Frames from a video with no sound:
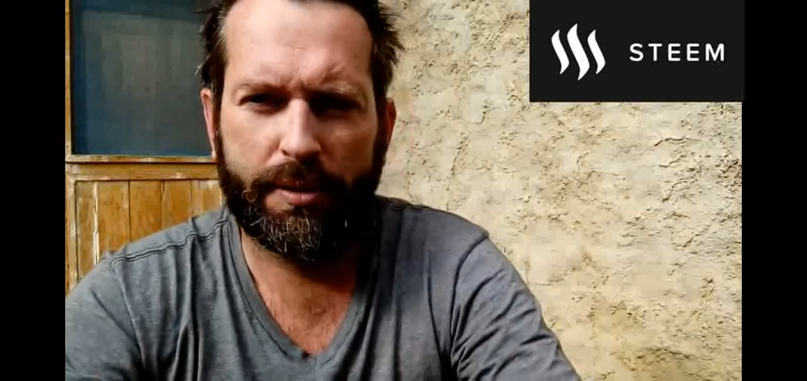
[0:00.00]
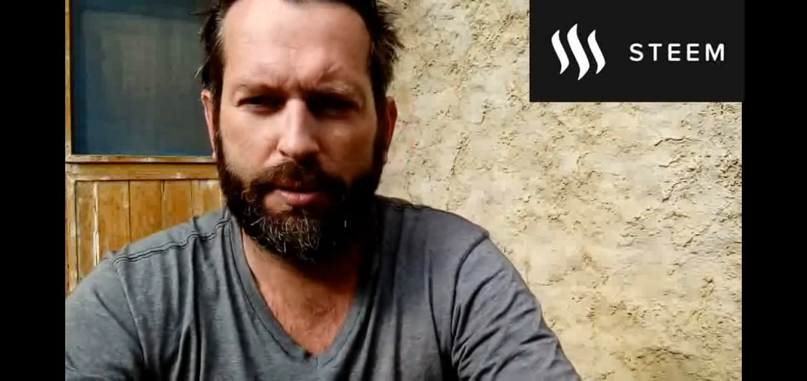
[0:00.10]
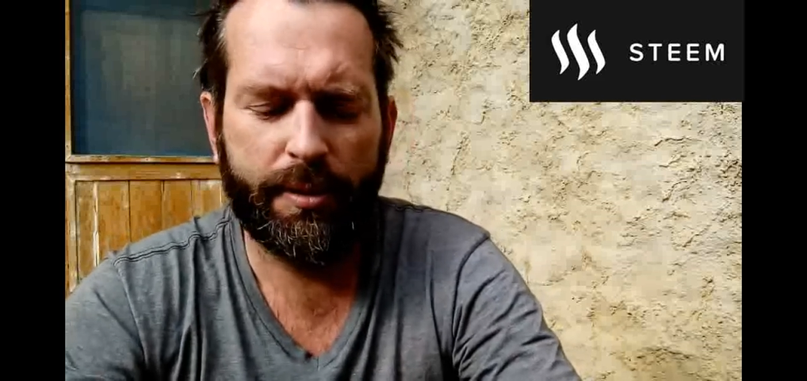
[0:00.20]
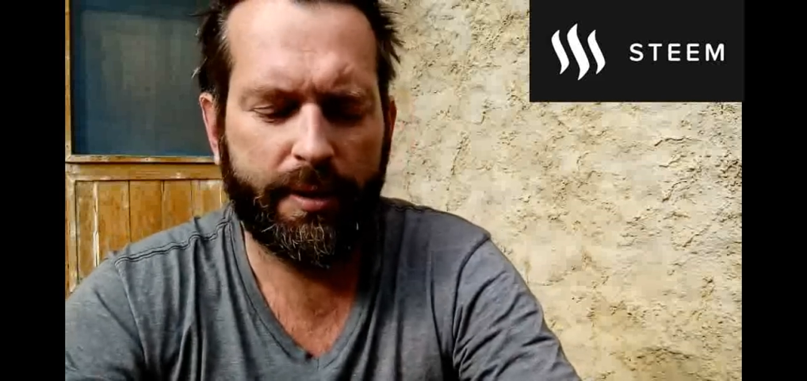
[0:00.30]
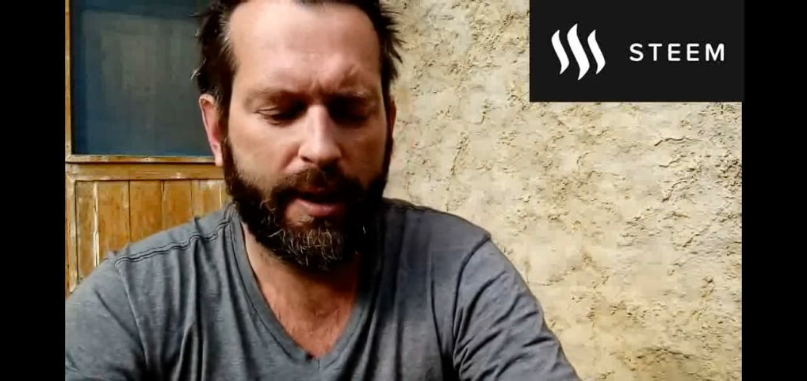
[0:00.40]

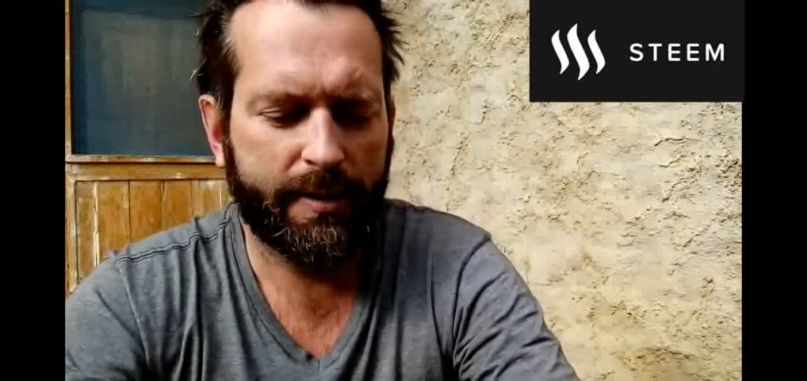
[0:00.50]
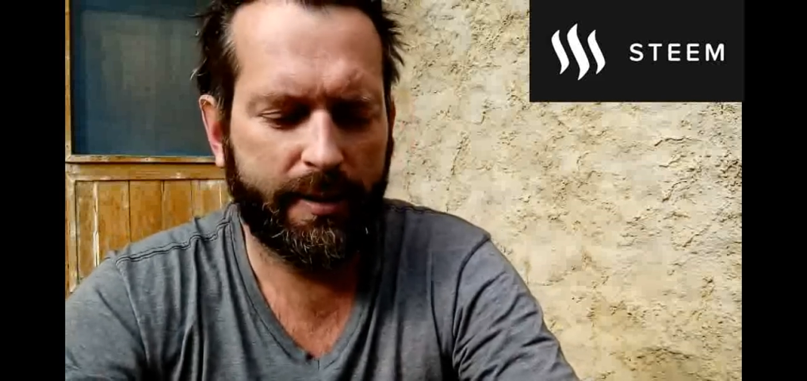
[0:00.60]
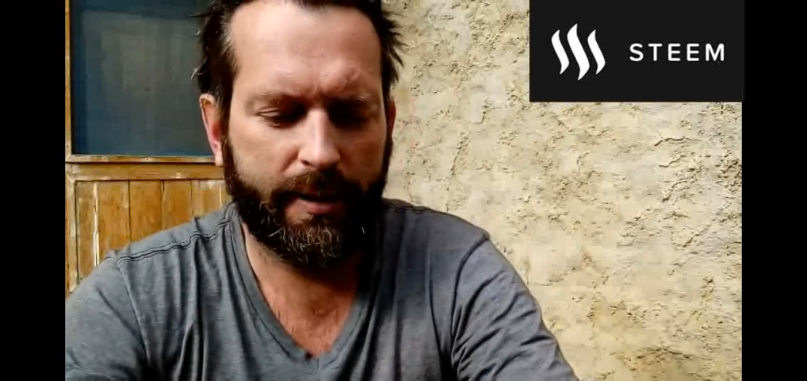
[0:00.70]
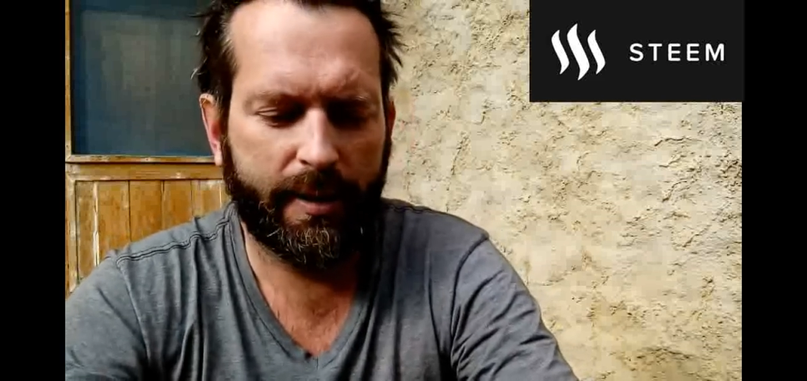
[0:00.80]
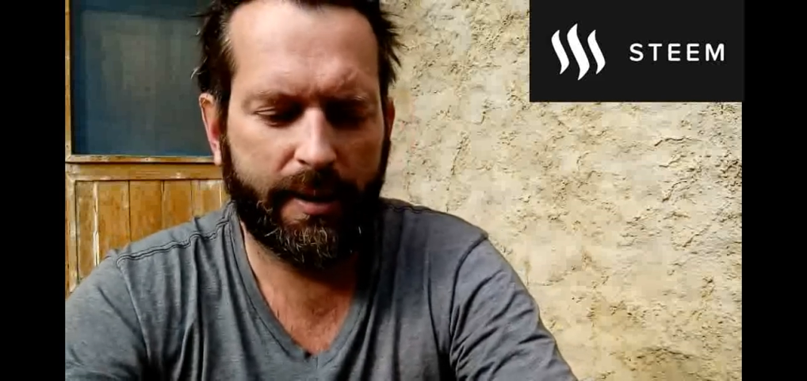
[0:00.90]

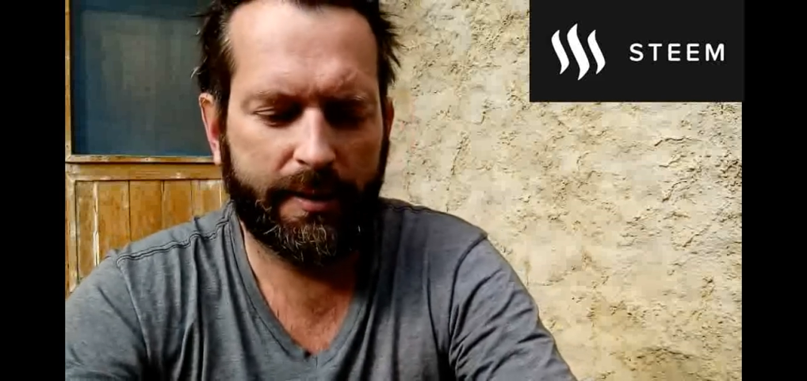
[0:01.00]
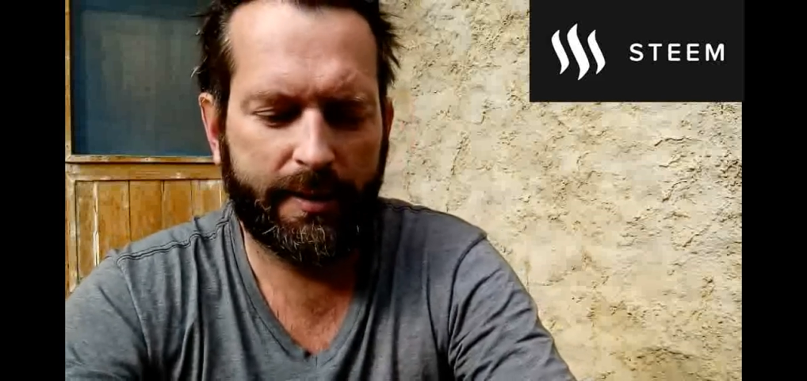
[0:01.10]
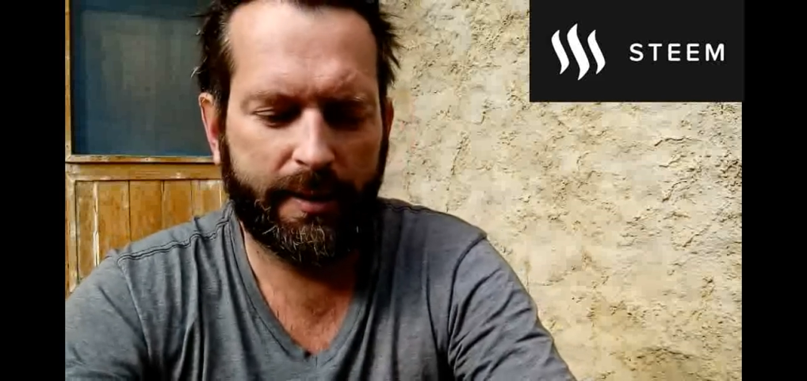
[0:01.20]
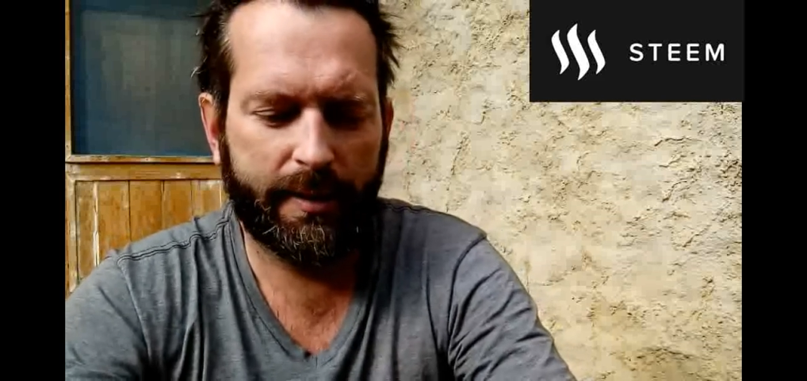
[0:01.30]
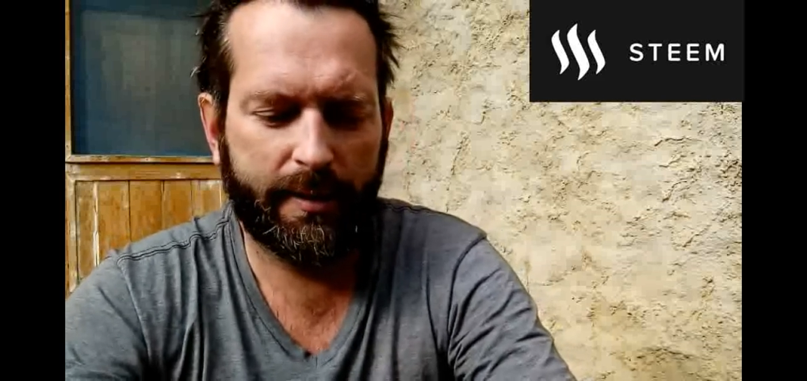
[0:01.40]

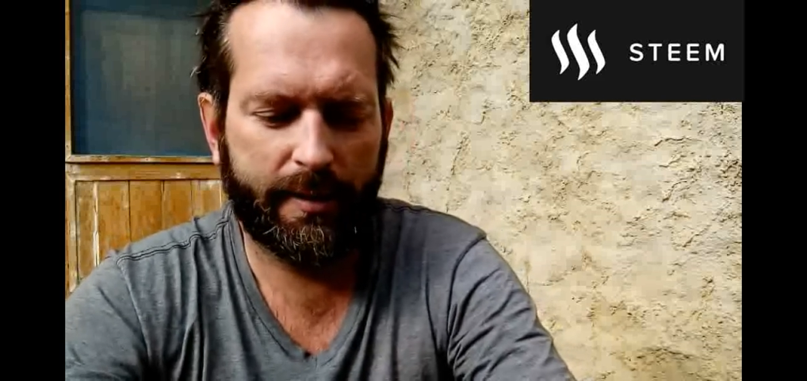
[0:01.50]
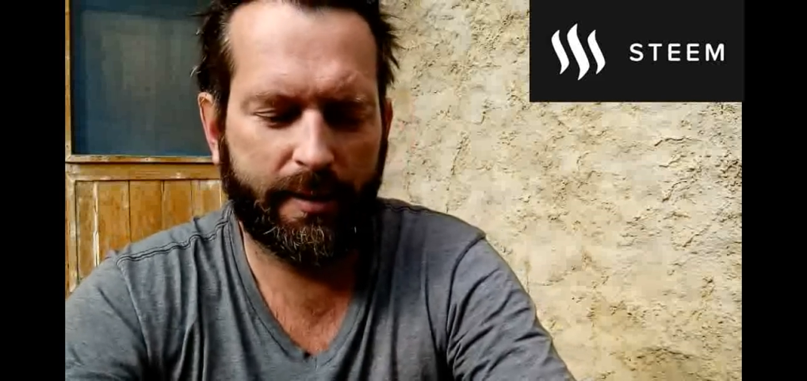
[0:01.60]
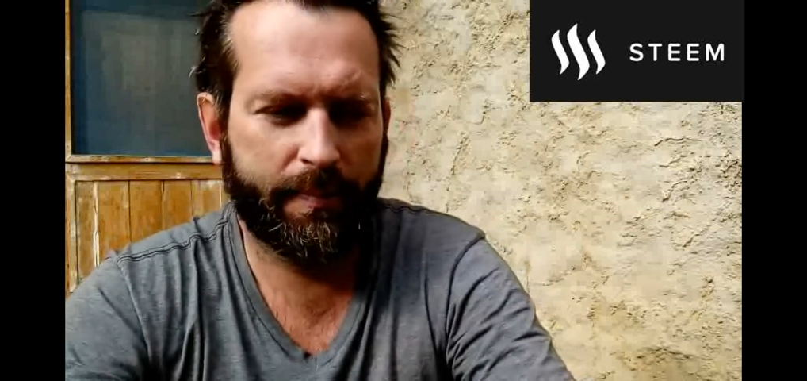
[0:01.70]
2019.